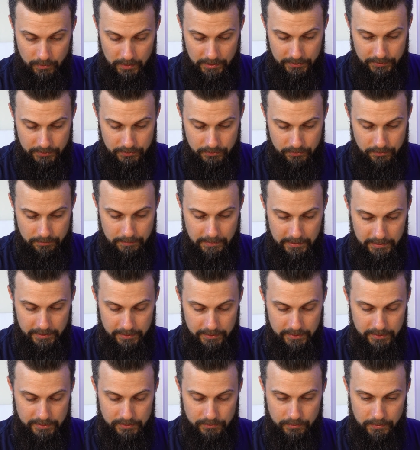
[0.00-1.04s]
want to, but
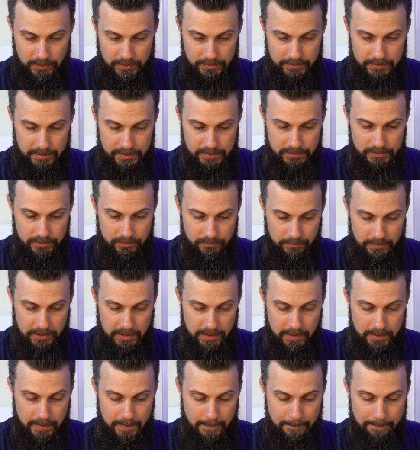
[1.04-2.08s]
I just want this to
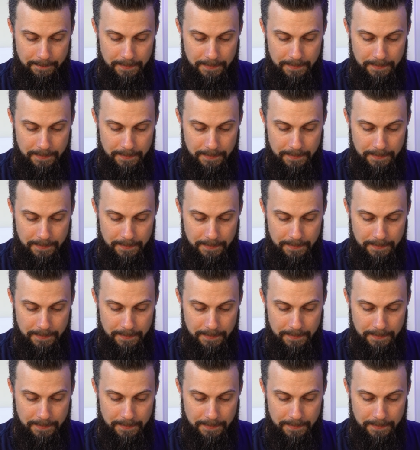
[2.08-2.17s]
be